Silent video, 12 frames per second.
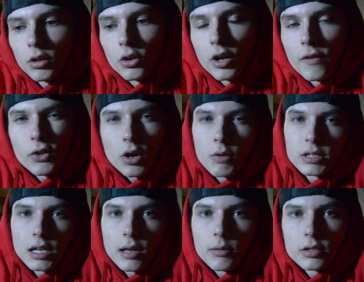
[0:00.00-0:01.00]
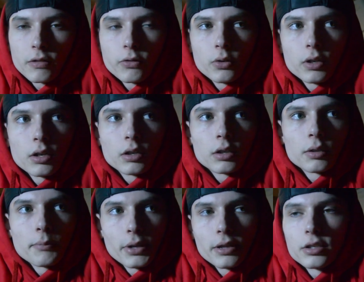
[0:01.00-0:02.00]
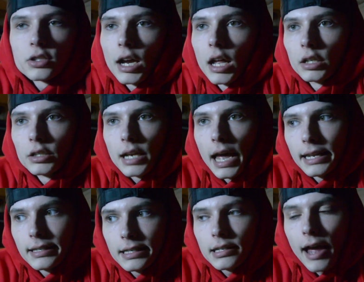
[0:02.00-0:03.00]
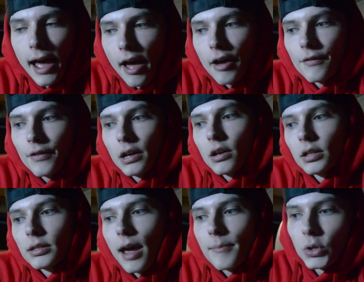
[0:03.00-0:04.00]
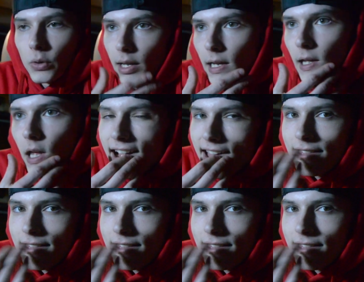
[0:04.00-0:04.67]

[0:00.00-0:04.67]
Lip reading: You know, even though I wasn't able to fully complete this challenge, I did have a good time doing it.